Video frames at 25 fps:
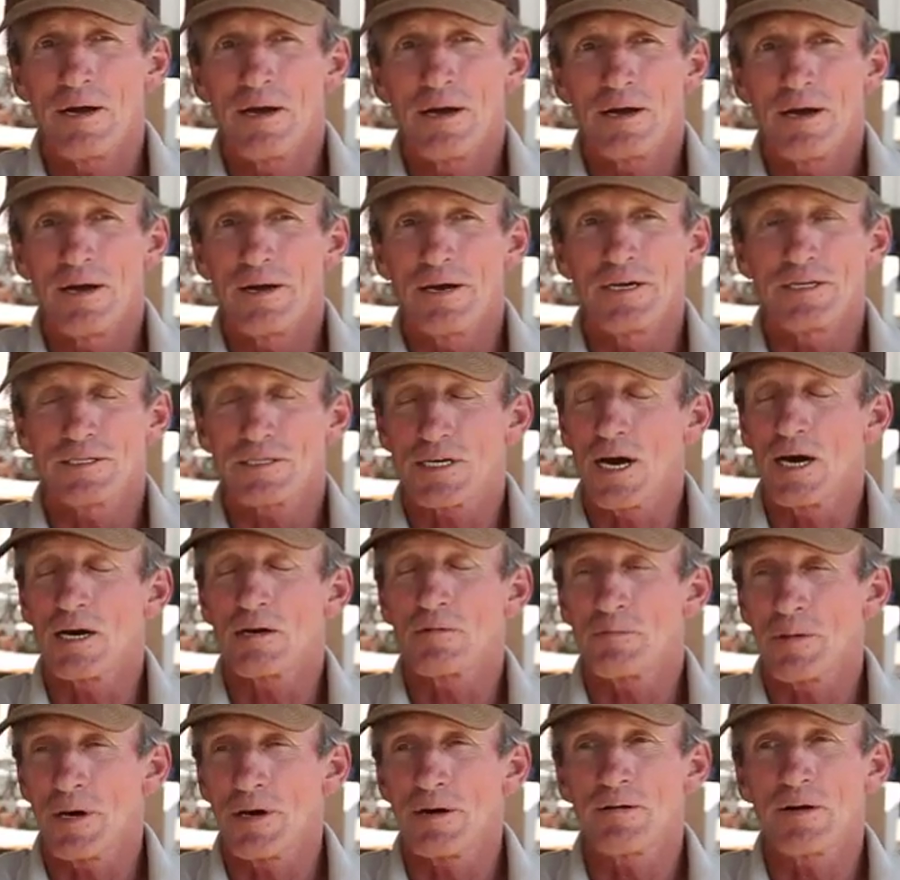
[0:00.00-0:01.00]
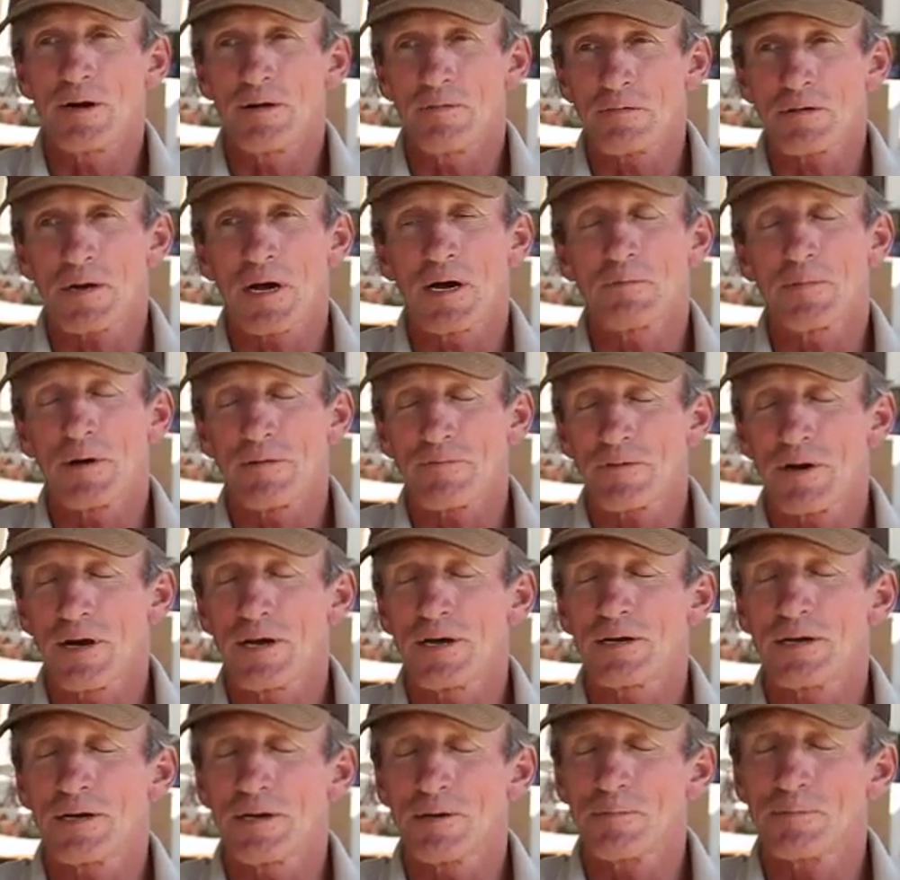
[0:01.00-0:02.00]
and he's gotten better every time I've
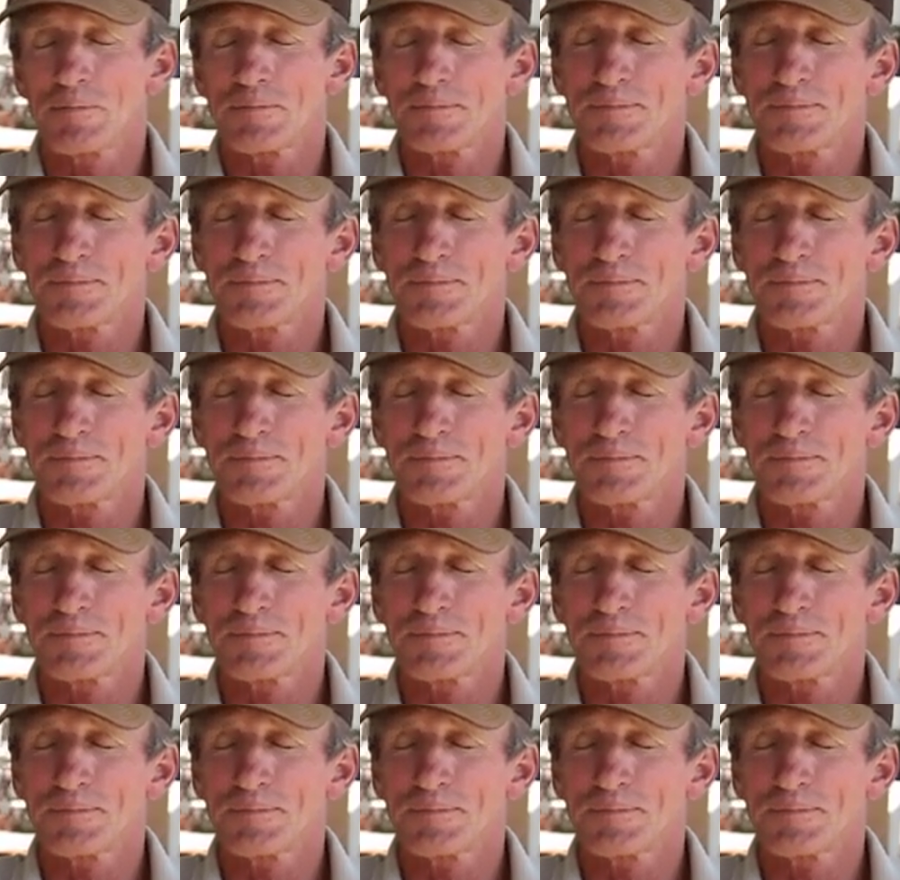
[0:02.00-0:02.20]
taken him.